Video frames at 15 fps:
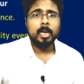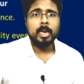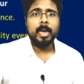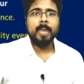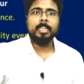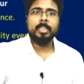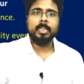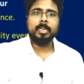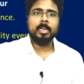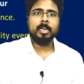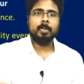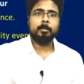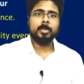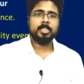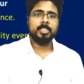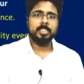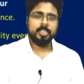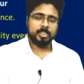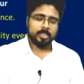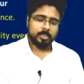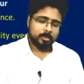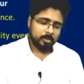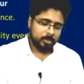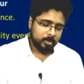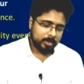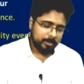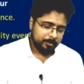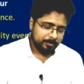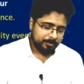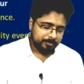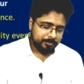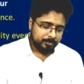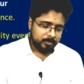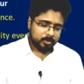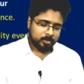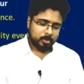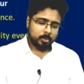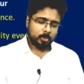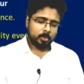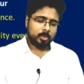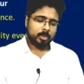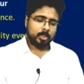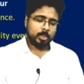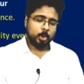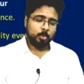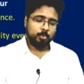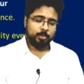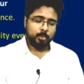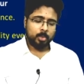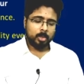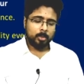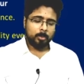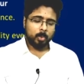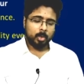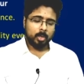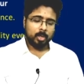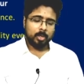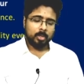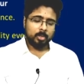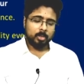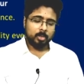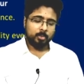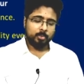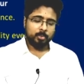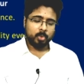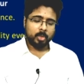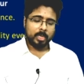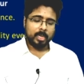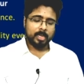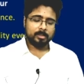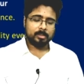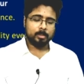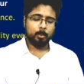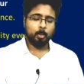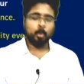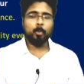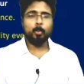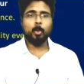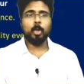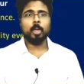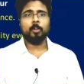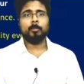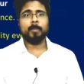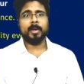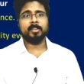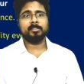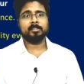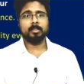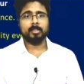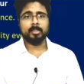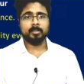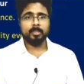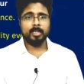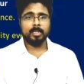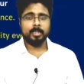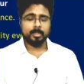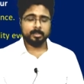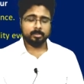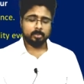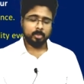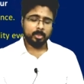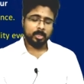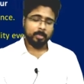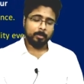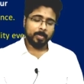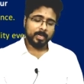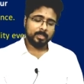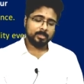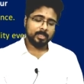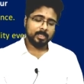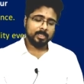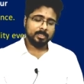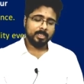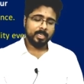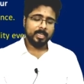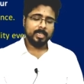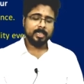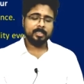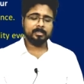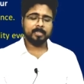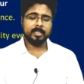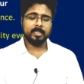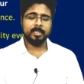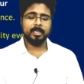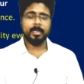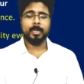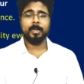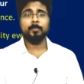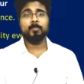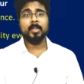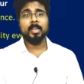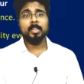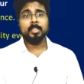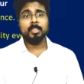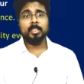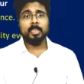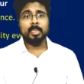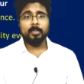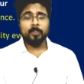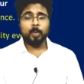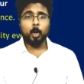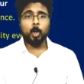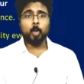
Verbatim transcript: internal combustion engine okay so the new fuel point the new fuel has a pour point of minus 33 degrees so till minus 33 degrees centigrade the, it will not